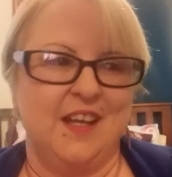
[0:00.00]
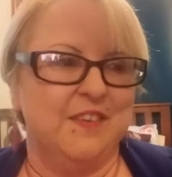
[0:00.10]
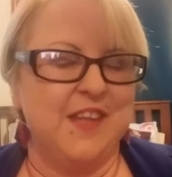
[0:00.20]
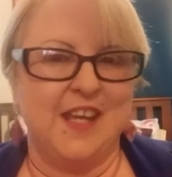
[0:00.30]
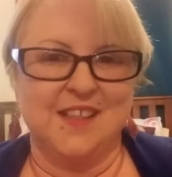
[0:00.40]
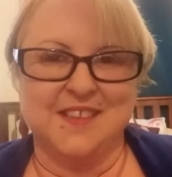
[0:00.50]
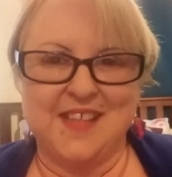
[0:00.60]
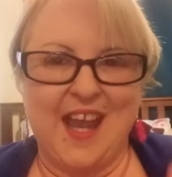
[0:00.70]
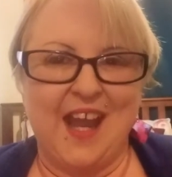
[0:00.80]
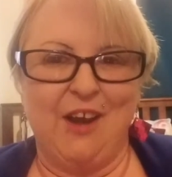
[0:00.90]
That is
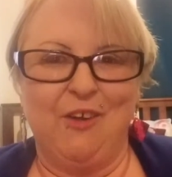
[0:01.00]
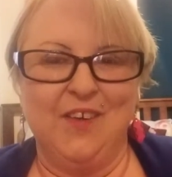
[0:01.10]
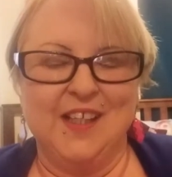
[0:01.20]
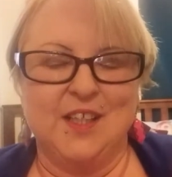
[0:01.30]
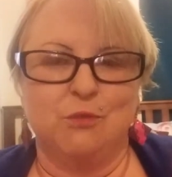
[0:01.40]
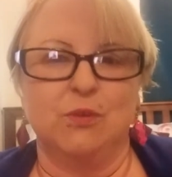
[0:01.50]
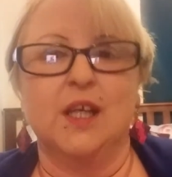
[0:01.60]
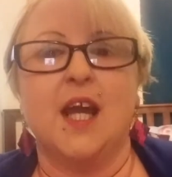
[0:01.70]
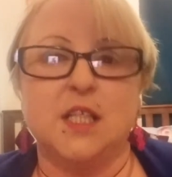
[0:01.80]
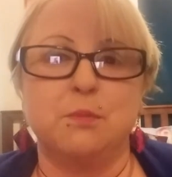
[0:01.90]
how
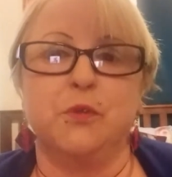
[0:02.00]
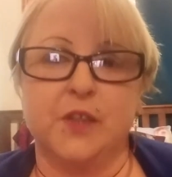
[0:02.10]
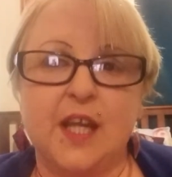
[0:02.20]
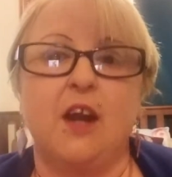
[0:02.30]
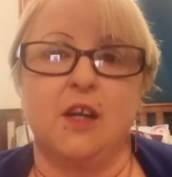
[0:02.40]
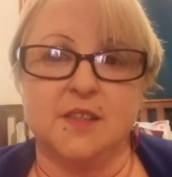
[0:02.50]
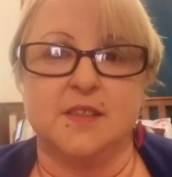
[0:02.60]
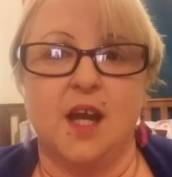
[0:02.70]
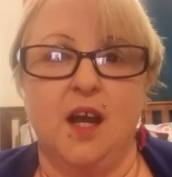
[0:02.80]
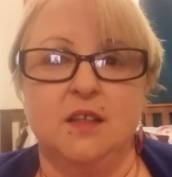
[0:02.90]
relatable the characters
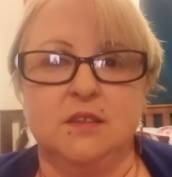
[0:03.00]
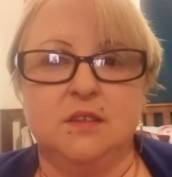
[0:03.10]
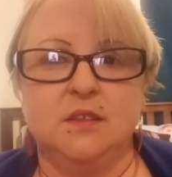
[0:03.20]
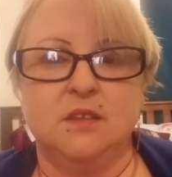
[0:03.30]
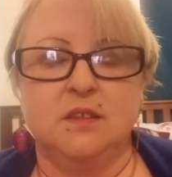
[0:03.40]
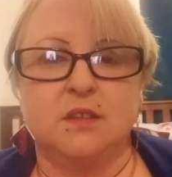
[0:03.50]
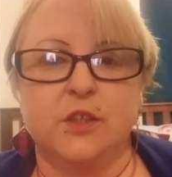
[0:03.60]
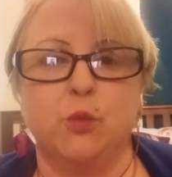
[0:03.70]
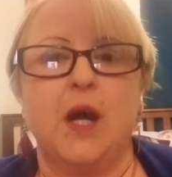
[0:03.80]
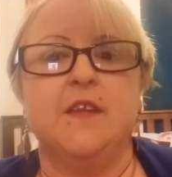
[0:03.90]
are,
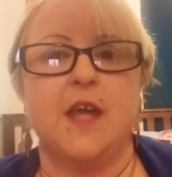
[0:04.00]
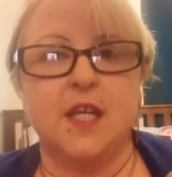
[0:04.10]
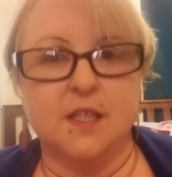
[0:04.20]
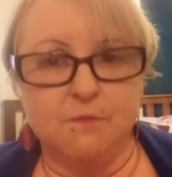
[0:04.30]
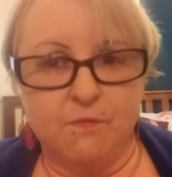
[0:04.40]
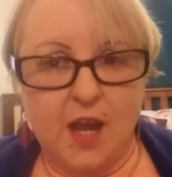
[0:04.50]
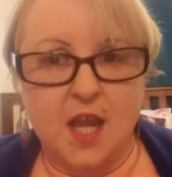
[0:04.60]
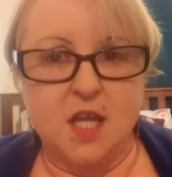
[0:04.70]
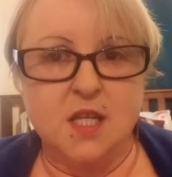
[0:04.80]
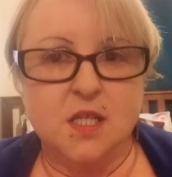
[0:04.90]
the way they
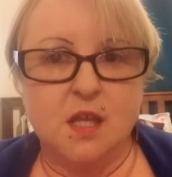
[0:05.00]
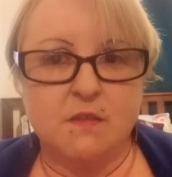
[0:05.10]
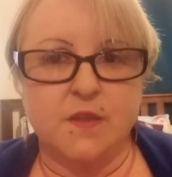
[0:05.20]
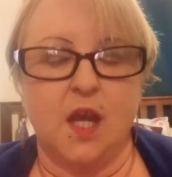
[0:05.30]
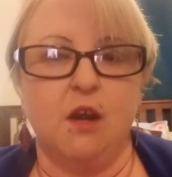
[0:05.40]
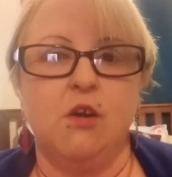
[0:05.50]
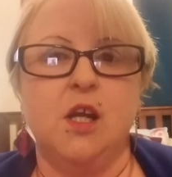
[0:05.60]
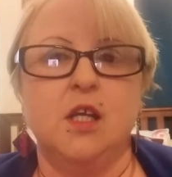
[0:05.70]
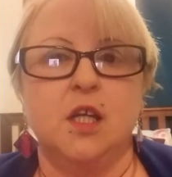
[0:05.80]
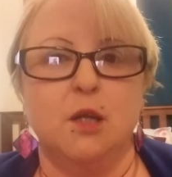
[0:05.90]
convey their
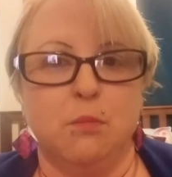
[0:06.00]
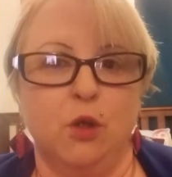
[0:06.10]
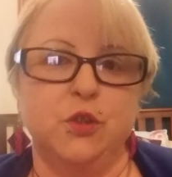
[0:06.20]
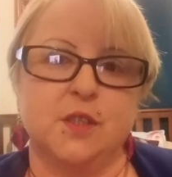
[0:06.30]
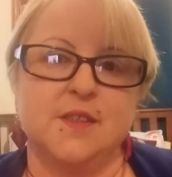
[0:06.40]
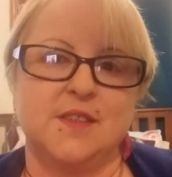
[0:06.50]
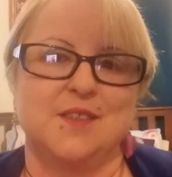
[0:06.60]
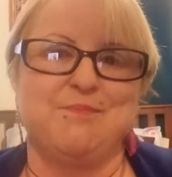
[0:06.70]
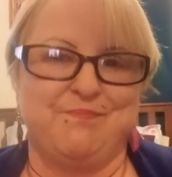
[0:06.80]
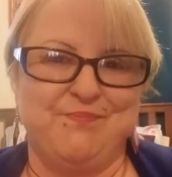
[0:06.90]
emotions.
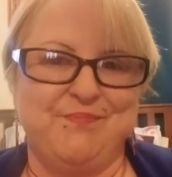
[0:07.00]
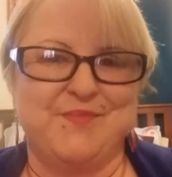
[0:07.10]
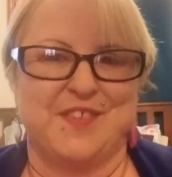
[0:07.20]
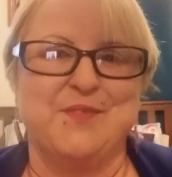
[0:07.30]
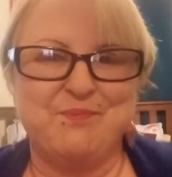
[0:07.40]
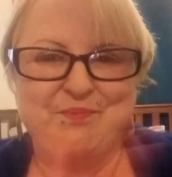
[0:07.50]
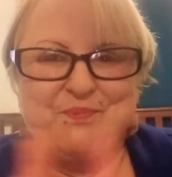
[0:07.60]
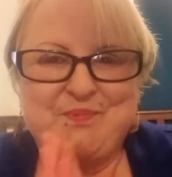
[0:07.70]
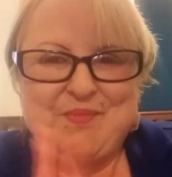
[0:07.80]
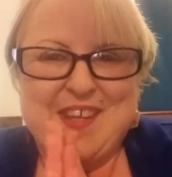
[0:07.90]
So,
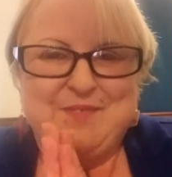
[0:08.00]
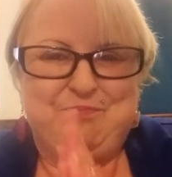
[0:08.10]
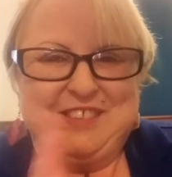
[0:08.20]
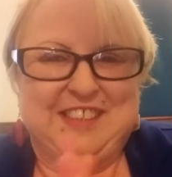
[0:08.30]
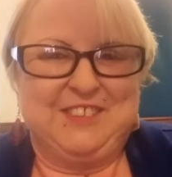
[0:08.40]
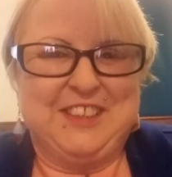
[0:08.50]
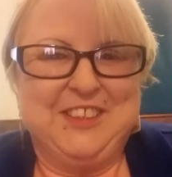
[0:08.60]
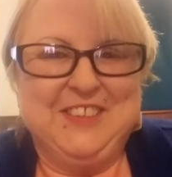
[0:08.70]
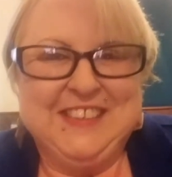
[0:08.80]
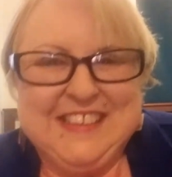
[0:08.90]

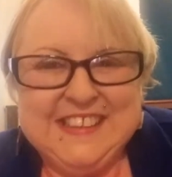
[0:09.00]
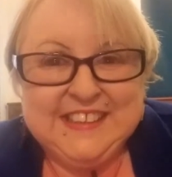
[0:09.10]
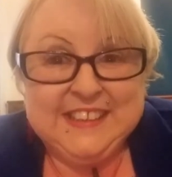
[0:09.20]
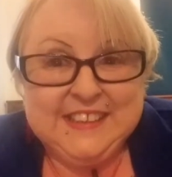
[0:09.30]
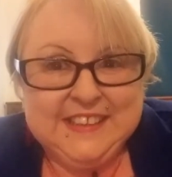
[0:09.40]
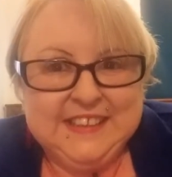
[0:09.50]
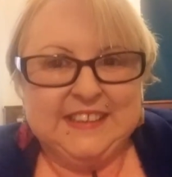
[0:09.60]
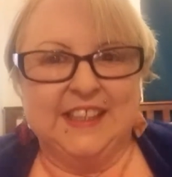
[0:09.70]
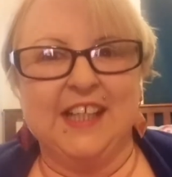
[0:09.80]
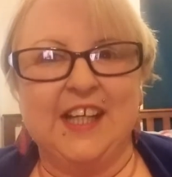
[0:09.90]
bravo!
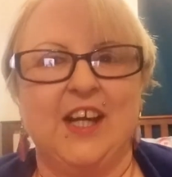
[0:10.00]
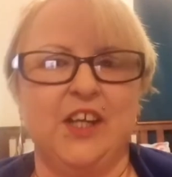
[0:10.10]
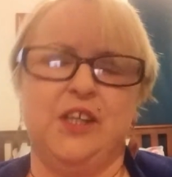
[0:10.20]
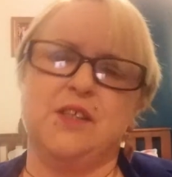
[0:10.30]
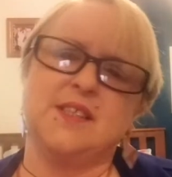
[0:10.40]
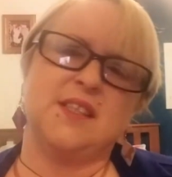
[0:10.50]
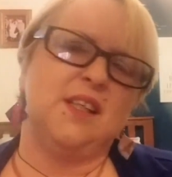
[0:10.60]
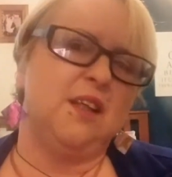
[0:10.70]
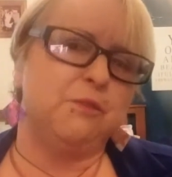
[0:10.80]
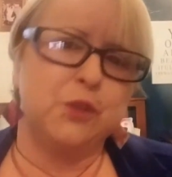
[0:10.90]
You can see I
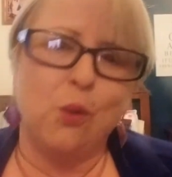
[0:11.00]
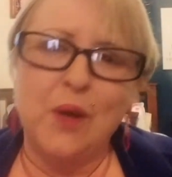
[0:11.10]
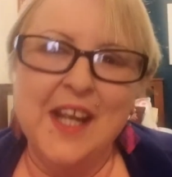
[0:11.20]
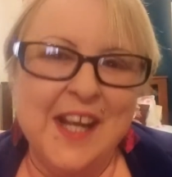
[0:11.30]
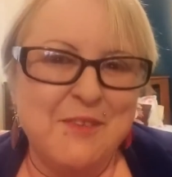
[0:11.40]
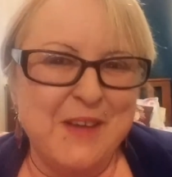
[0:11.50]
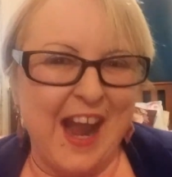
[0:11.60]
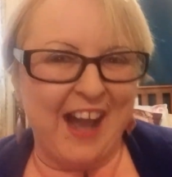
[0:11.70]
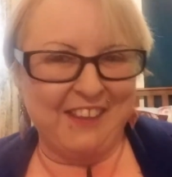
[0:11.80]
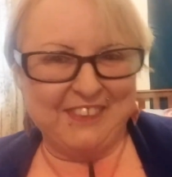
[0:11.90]
love talking
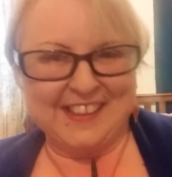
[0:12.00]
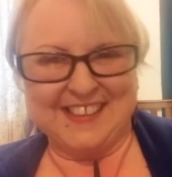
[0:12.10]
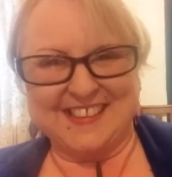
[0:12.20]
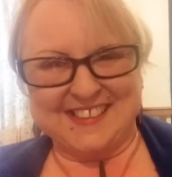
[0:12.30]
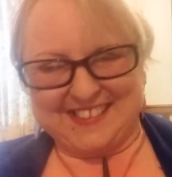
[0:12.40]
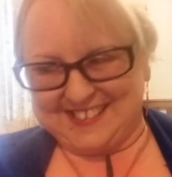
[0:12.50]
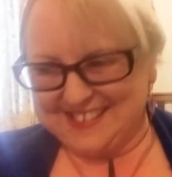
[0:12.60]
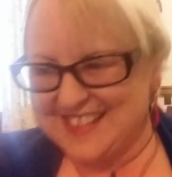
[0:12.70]
about this.